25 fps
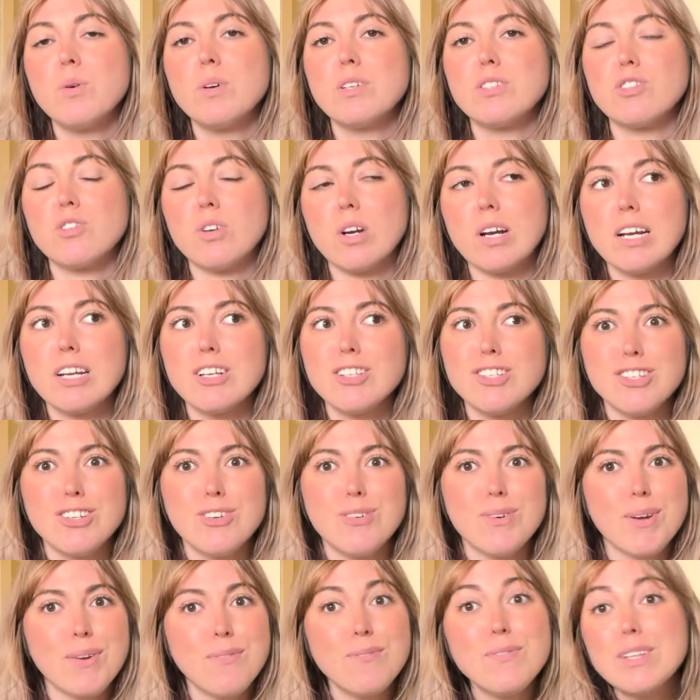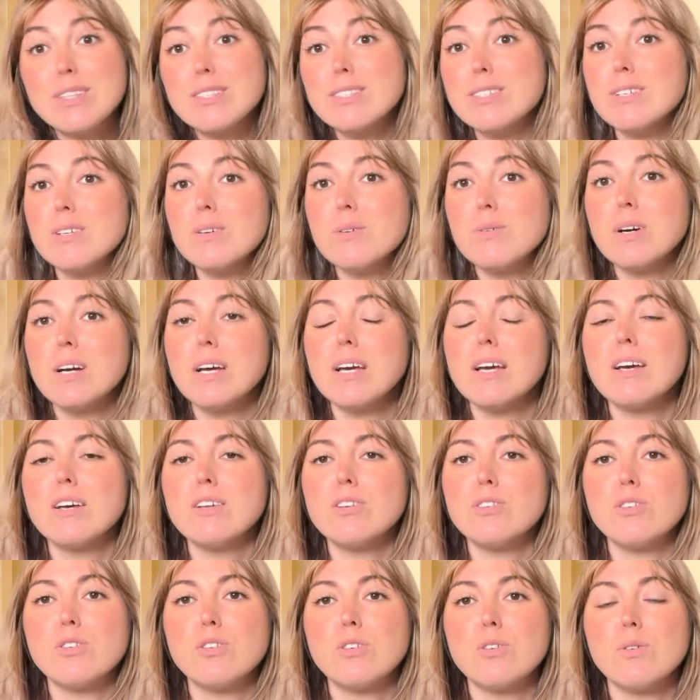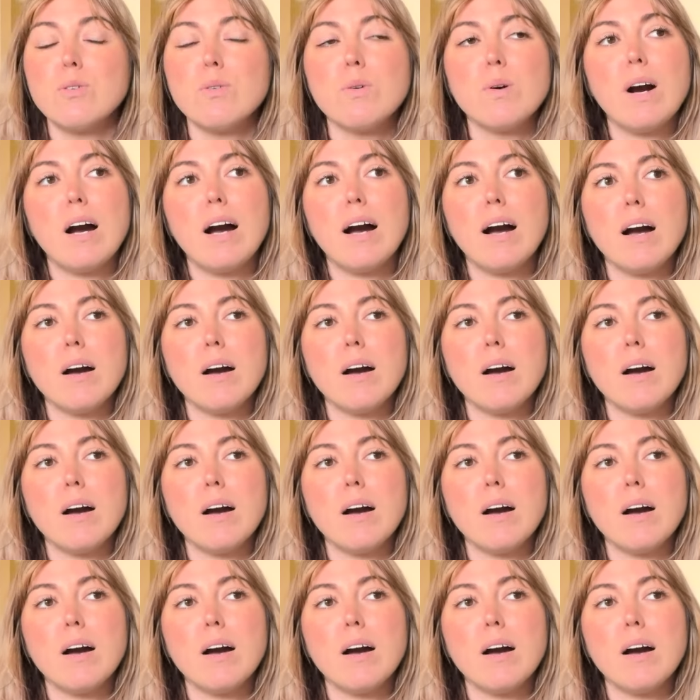is trying to convince you to